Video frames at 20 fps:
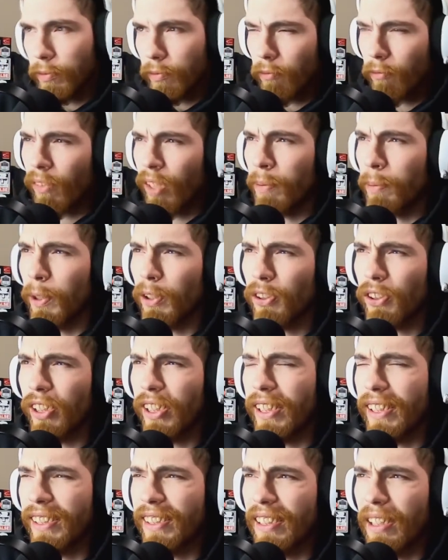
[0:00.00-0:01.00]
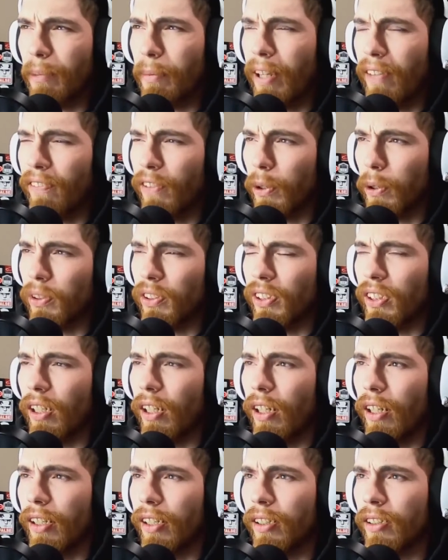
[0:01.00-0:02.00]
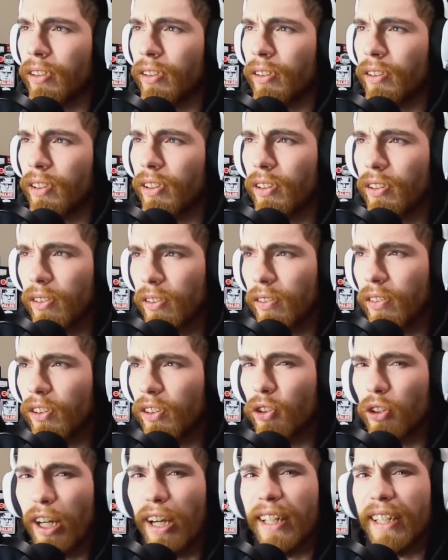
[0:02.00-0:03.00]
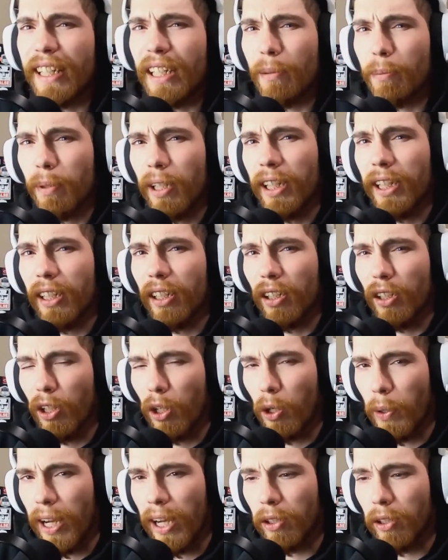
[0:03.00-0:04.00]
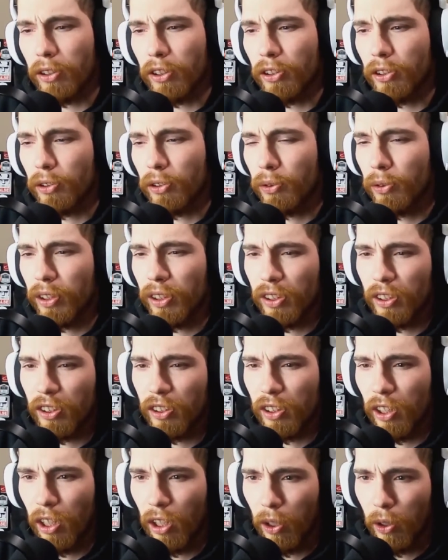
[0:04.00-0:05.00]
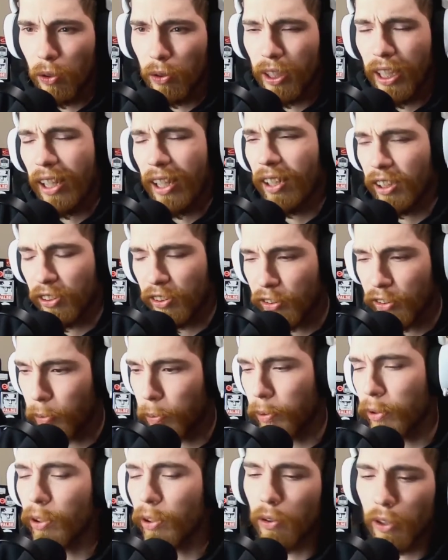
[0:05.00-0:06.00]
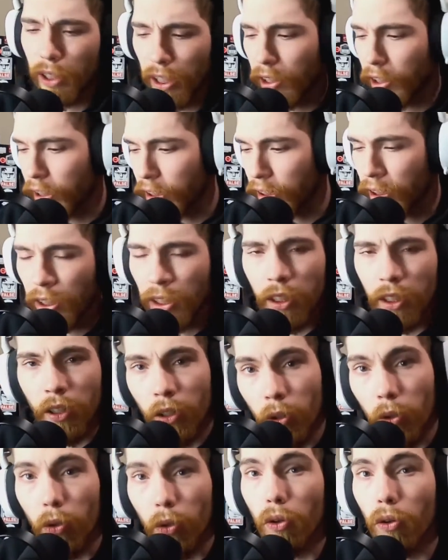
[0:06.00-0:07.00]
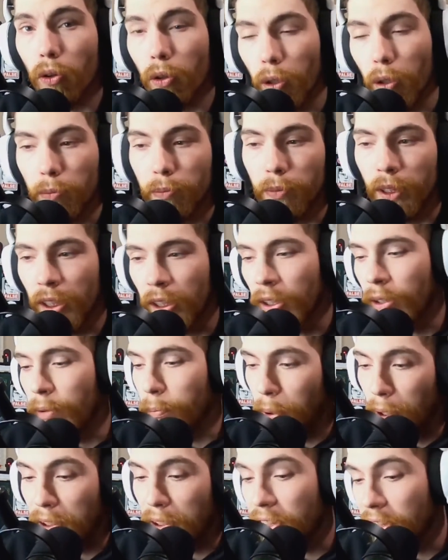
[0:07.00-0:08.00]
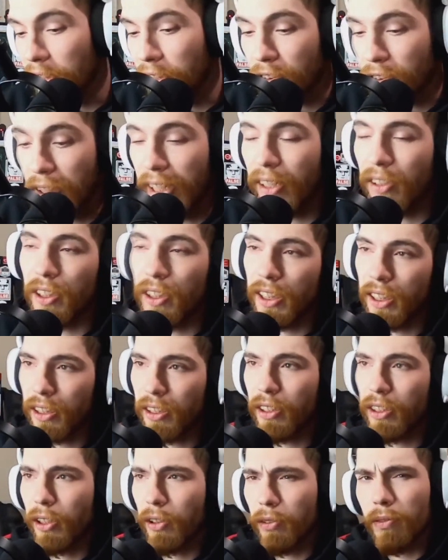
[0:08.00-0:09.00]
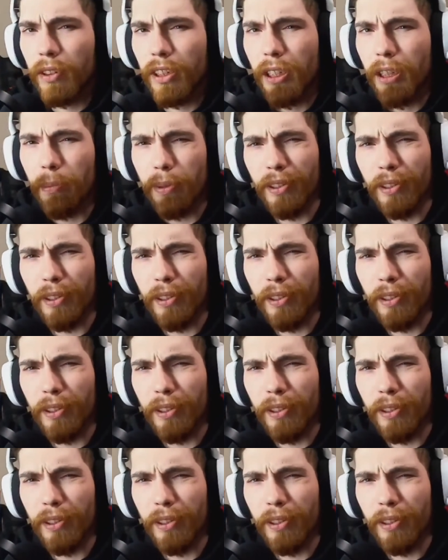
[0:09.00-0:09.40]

Mostly in the sim, I focused on trying to keep like a low altitude and slow, not like super low, not like, ooh, I'm buzzing the ground. Like, keep a